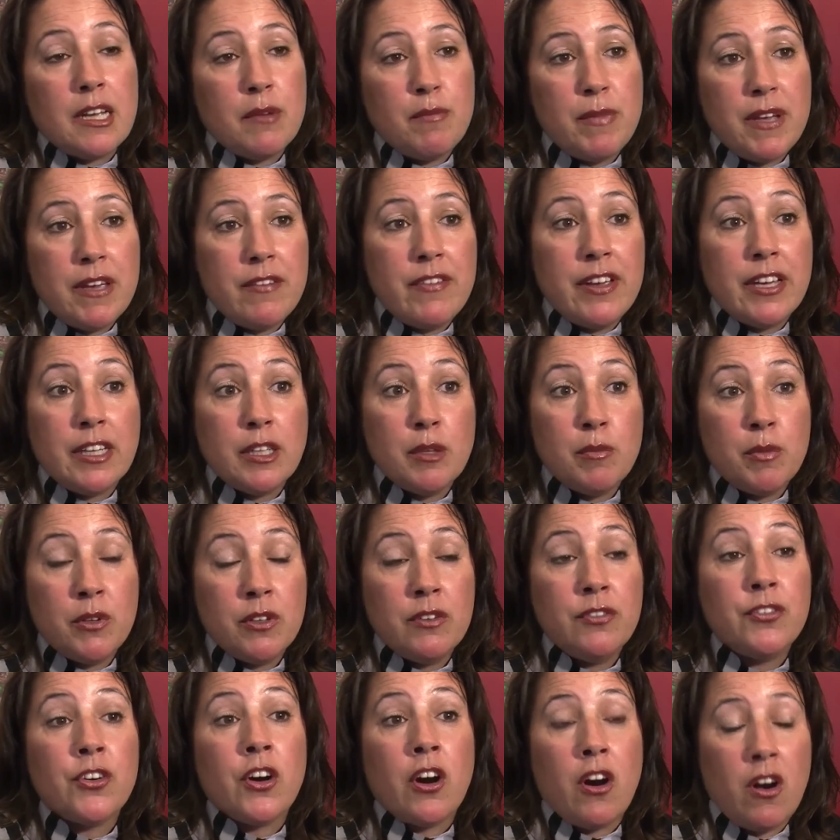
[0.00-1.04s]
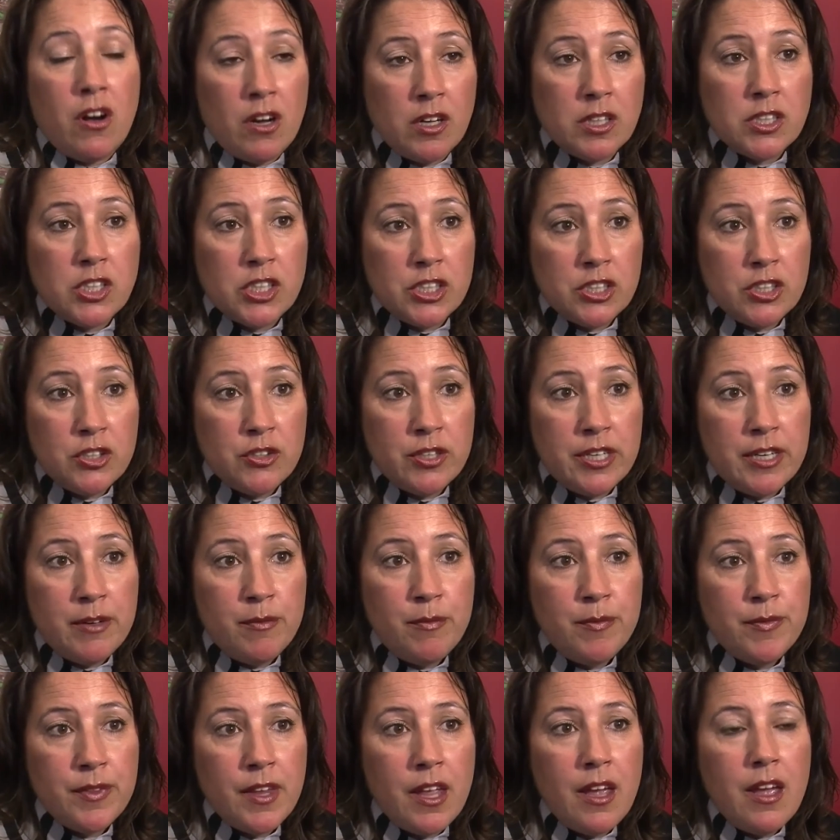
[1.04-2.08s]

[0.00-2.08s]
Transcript: can be available for all children.